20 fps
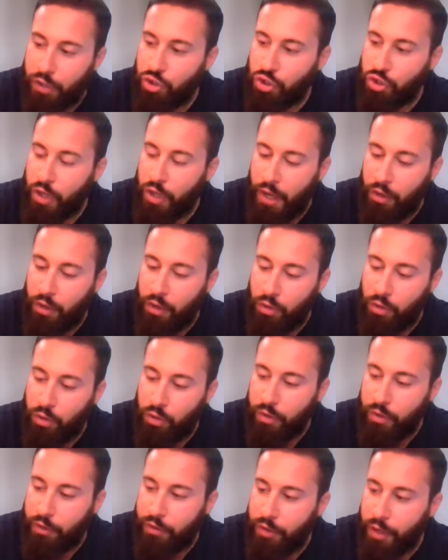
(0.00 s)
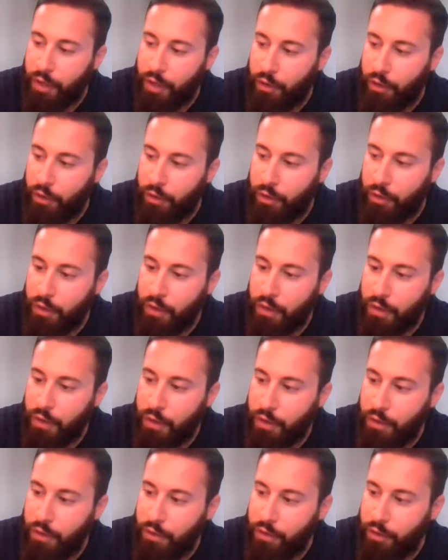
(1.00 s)
of channel their
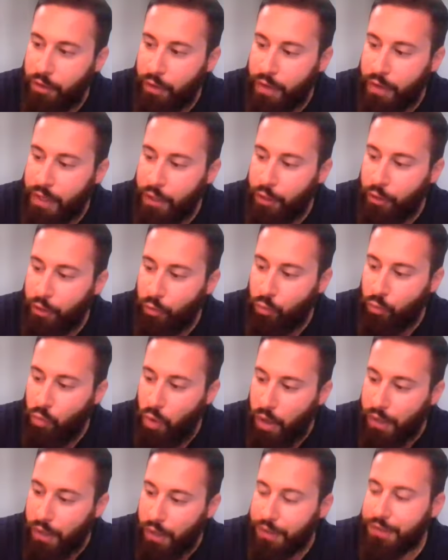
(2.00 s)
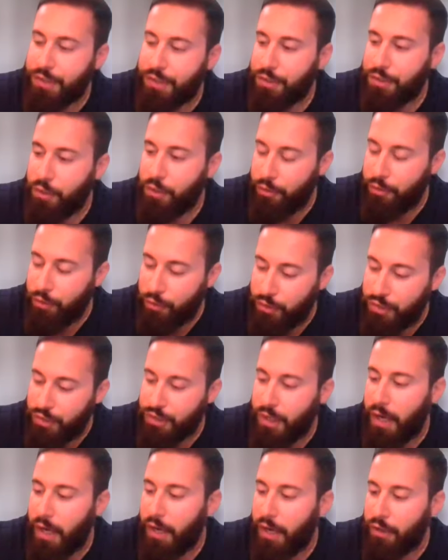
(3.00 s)
their inner wants, their their
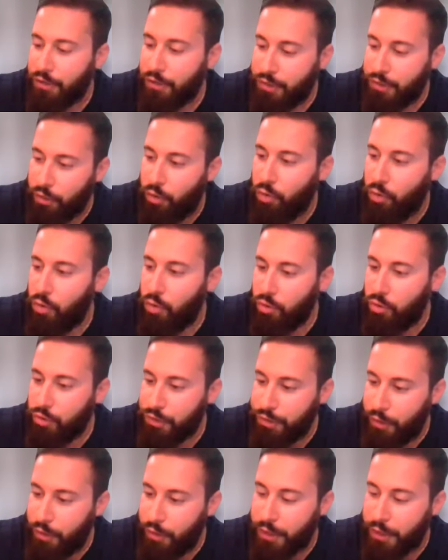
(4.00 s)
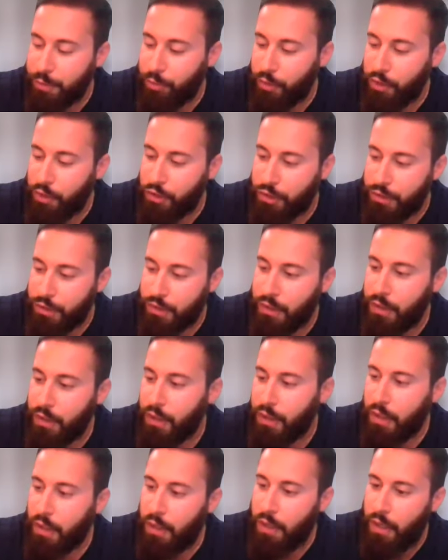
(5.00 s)
desires, their goals, their aspirations.
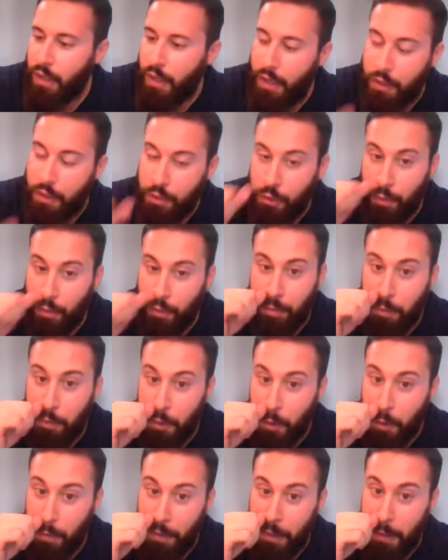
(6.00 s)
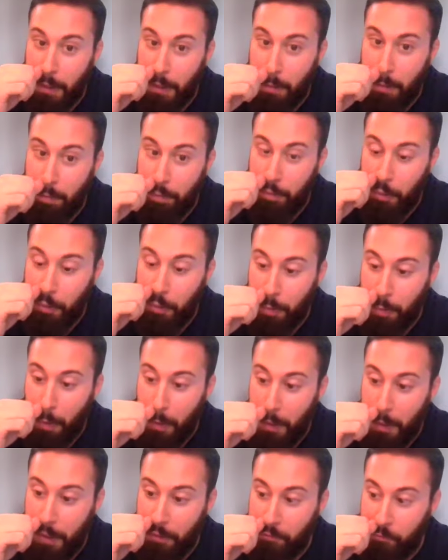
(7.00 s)
And you're you're a big
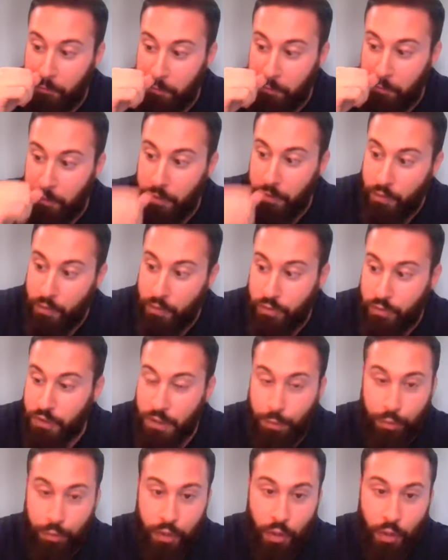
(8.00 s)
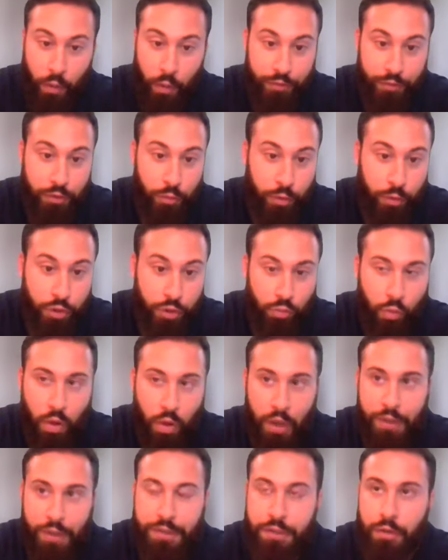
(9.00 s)
proponent of simply go after what you
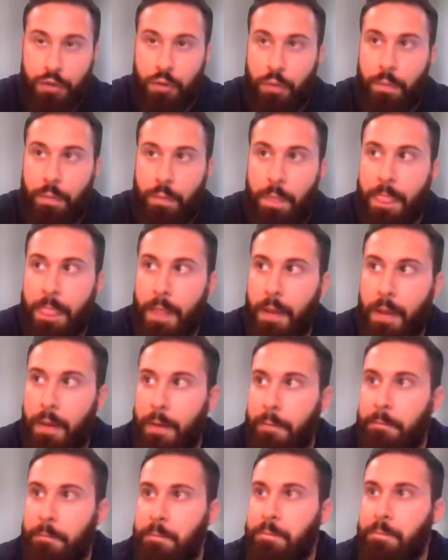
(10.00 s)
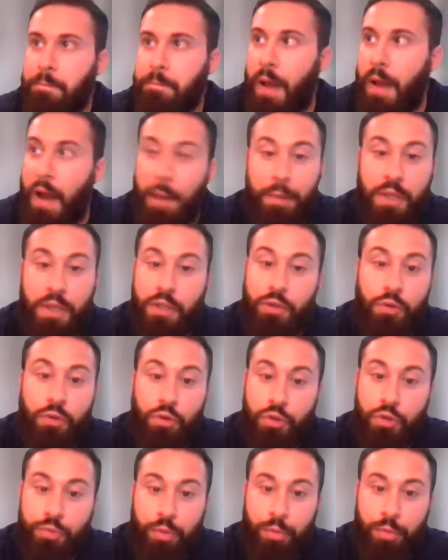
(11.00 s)
want. So I'm a
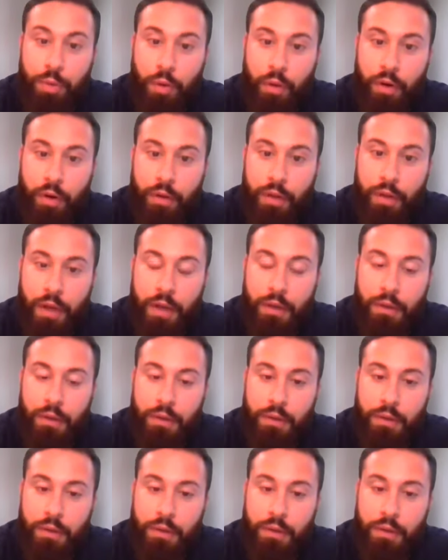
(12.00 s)
huge proponent well, of